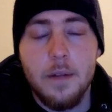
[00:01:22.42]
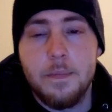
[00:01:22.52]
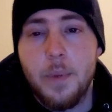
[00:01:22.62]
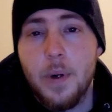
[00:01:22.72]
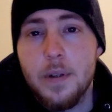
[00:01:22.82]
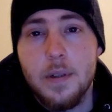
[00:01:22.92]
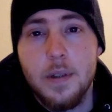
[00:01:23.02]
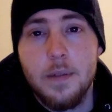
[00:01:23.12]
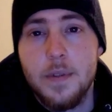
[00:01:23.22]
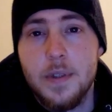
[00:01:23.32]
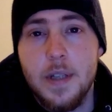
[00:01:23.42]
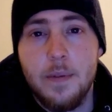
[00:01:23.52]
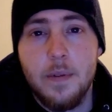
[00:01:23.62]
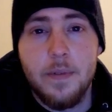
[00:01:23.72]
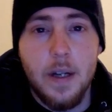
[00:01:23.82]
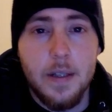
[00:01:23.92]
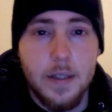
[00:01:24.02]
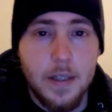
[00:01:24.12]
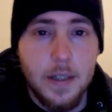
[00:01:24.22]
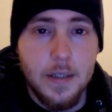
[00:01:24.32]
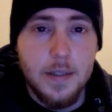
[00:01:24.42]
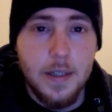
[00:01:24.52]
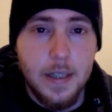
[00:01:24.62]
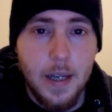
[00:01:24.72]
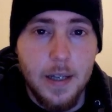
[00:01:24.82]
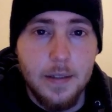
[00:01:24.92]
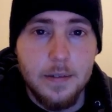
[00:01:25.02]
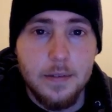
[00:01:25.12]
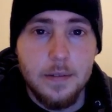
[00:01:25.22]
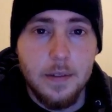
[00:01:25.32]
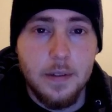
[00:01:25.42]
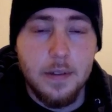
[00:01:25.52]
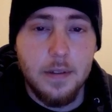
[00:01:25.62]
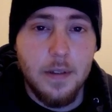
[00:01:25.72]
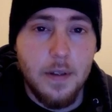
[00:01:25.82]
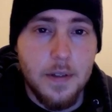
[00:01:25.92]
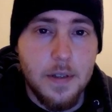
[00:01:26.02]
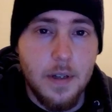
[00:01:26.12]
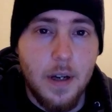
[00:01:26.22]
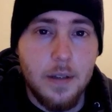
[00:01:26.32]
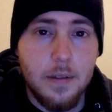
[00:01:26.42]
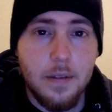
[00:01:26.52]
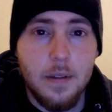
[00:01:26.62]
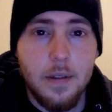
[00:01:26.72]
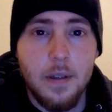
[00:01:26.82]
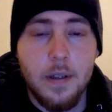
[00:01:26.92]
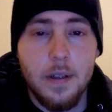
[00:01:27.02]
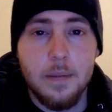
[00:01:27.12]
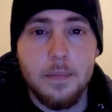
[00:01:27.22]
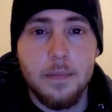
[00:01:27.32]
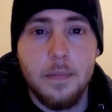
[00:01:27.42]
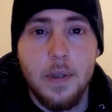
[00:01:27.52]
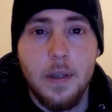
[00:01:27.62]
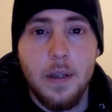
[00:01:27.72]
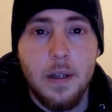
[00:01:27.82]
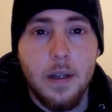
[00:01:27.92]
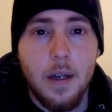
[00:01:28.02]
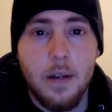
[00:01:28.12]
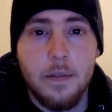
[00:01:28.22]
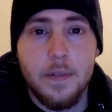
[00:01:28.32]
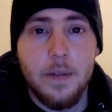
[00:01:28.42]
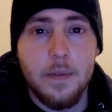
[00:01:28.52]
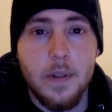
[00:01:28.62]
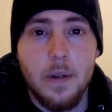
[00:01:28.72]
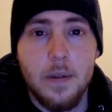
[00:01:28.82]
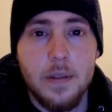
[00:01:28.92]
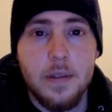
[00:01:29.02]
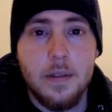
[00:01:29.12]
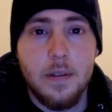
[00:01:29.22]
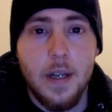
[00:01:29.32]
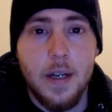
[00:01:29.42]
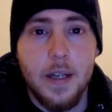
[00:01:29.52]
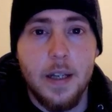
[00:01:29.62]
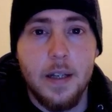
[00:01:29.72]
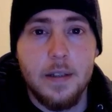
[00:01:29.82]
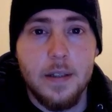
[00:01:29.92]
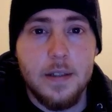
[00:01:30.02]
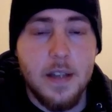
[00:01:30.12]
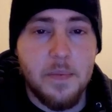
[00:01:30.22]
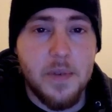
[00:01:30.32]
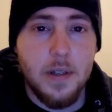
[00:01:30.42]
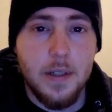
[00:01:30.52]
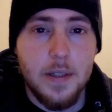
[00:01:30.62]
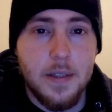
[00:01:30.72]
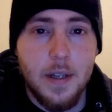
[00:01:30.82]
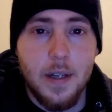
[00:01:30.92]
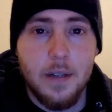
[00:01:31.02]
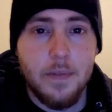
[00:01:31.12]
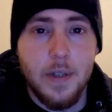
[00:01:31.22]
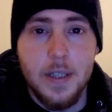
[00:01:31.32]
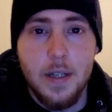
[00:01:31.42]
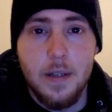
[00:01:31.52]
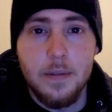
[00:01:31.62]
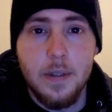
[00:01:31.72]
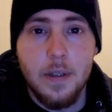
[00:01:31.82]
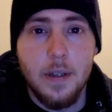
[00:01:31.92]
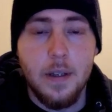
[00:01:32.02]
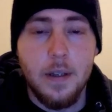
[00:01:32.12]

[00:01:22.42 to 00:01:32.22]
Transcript: I personally have just never felt the need to get the shot. I've never noticed that I get exceptionally sick if I don't.